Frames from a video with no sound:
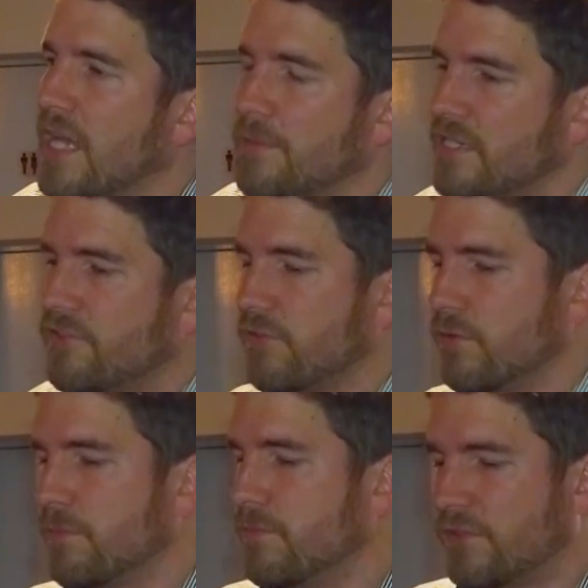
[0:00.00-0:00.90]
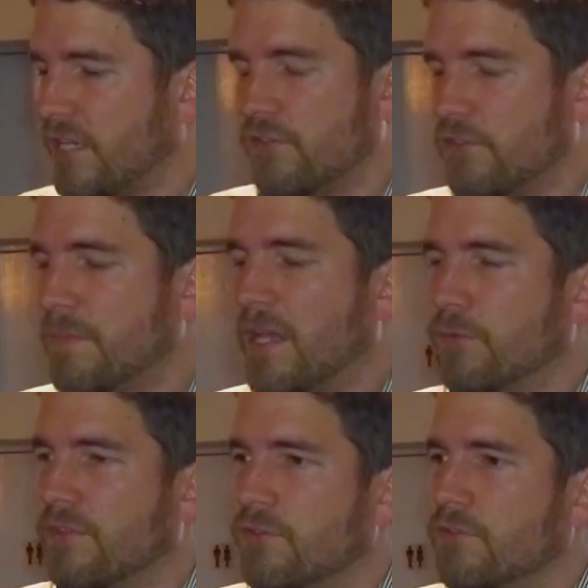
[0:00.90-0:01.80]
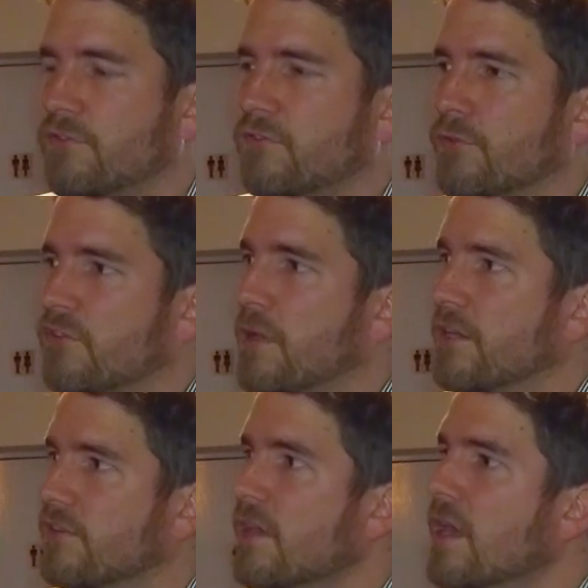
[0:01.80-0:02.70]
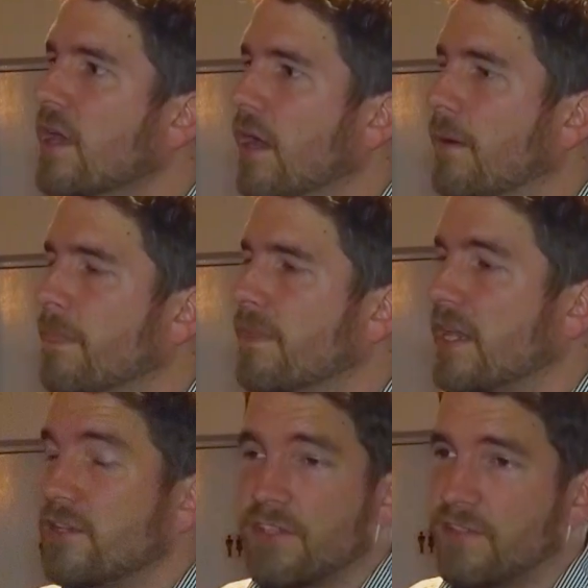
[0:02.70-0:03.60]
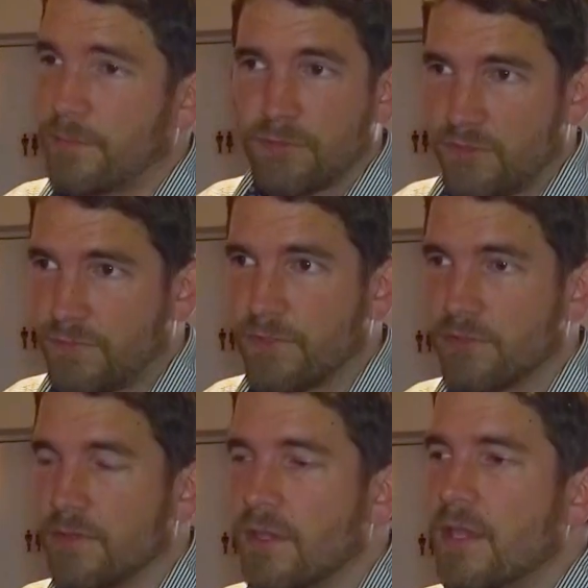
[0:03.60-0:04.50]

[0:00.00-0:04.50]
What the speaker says: and it eats your data and your bandwidth and your storage space. HD is absolutely sufficient.